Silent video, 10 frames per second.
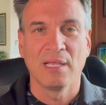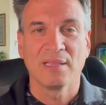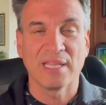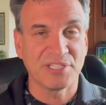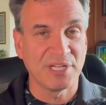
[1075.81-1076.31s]

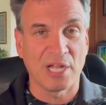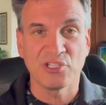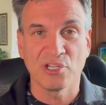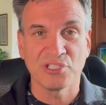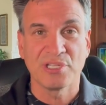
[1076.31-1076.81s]
Let's not
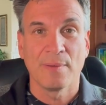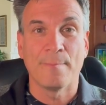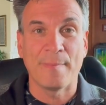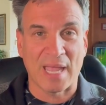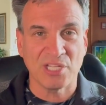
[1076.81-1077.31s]
just
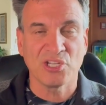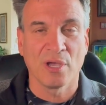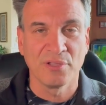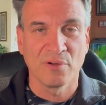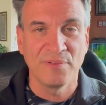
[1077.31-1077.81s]
match
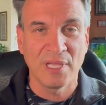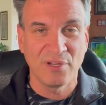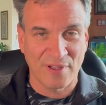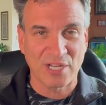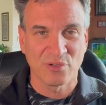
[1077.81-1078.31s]
other
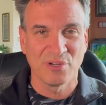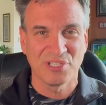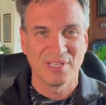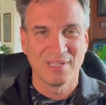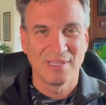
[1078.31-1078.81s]

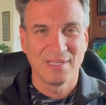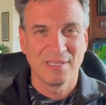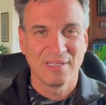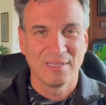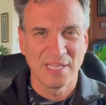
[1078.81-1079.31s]
manufacturers.
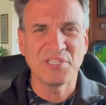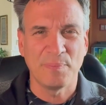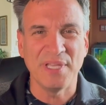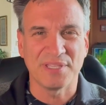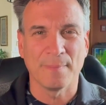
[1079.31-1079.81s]
Let's
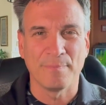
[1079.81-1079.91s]
beat them.